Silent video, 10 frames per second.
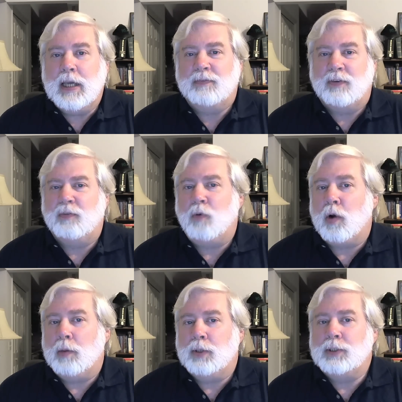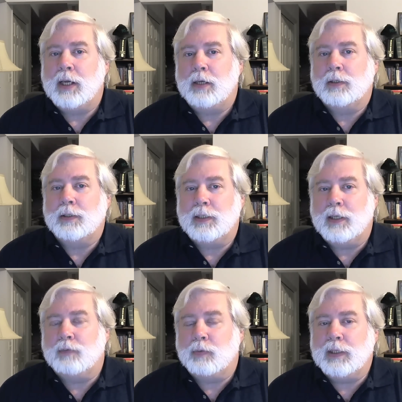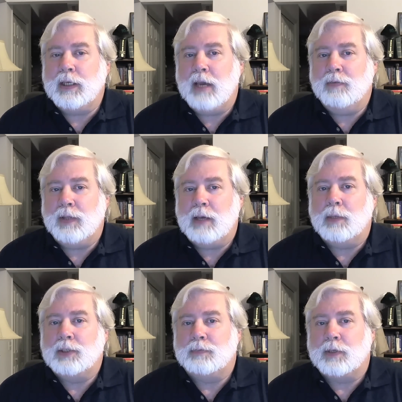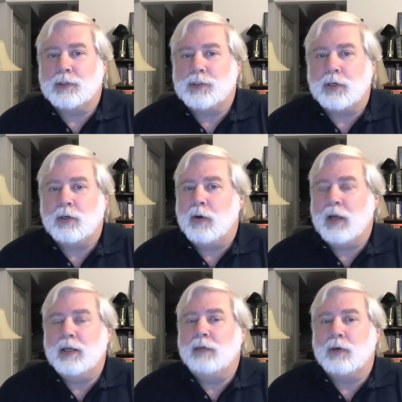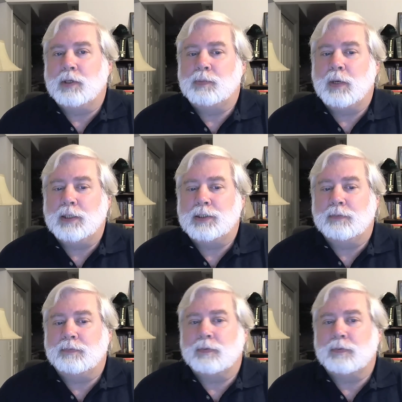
and for four in particular that never really gave it that much of a concern or had never experienced it